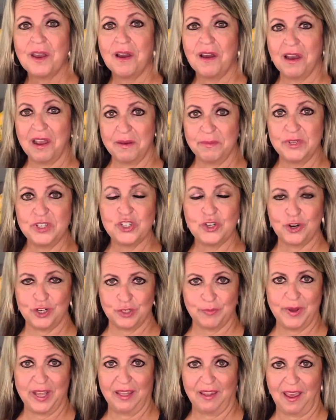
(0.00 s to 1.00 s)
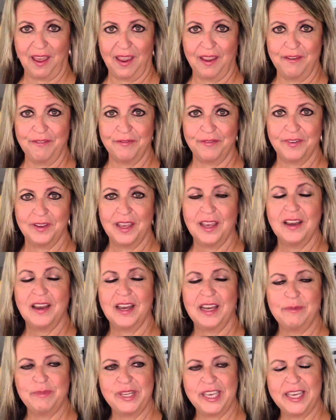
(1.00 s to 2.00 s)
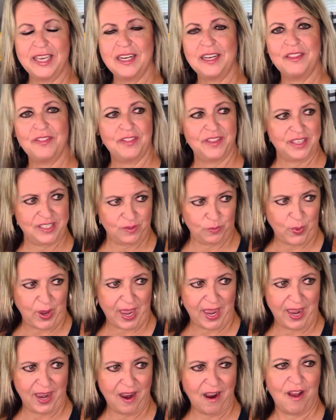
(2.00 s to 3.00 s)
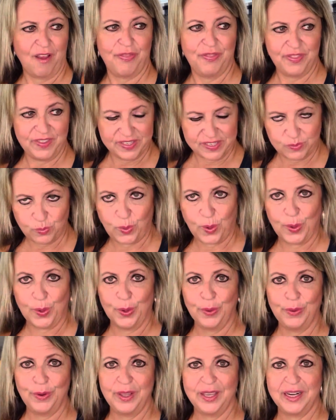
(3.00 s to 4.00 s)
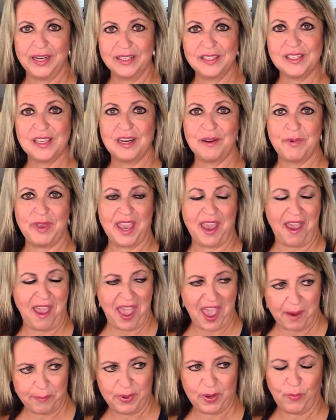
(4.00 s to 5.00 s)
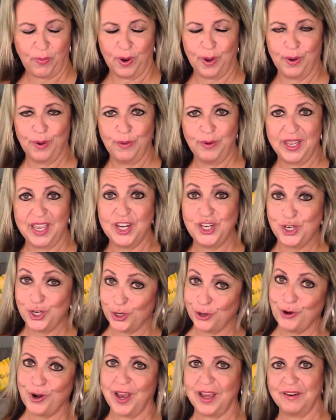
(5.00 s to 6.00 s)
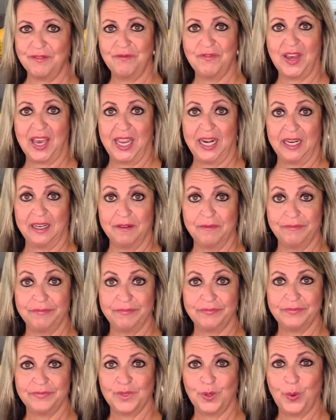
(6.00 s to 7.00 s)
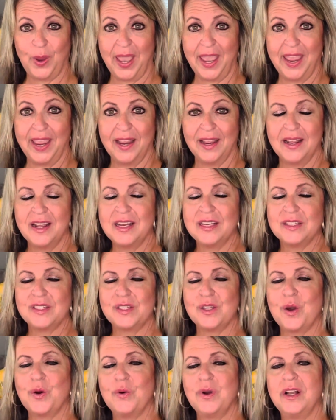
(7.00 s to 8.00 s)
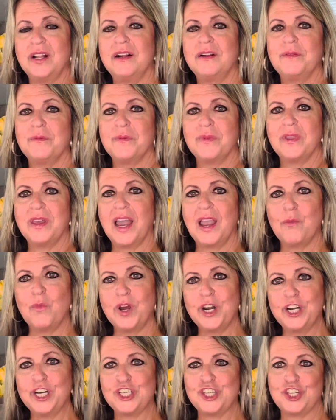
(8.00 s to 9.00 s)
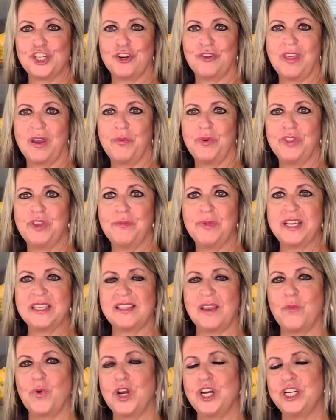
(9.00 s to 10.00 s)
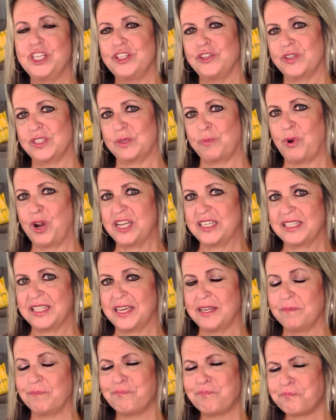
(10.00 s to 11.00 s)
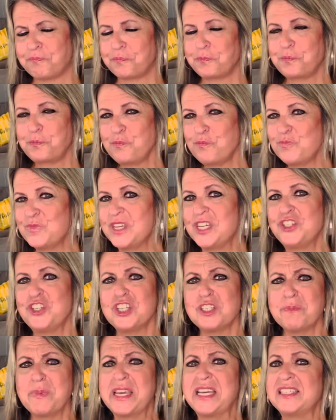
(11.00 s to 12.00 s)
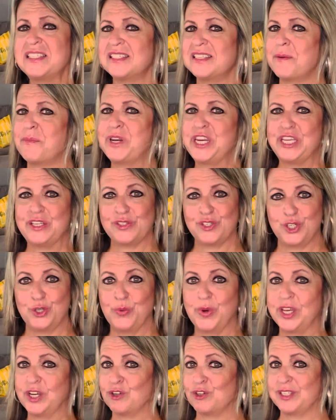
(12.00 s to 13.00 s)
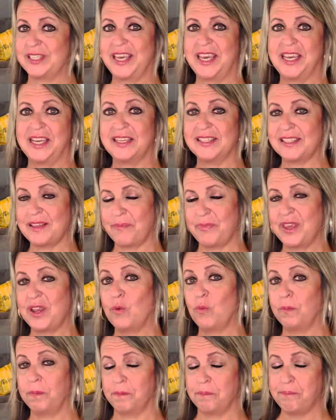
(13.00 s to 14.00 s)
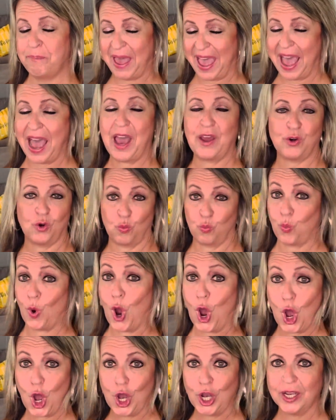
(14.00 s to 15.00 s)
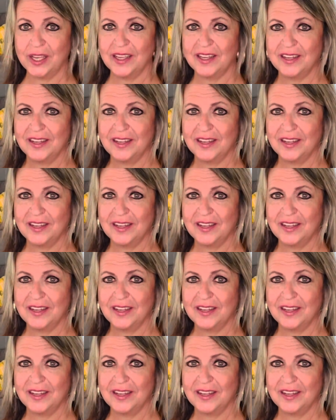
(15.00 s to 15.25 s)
I'm in charge of my life. I'm taking it this way on this road, and it's going to be a happy road, and you're not invited. Okay? So I wanted to share that with you because I wanted to express that just because somebody is doing or saying something bad or wrong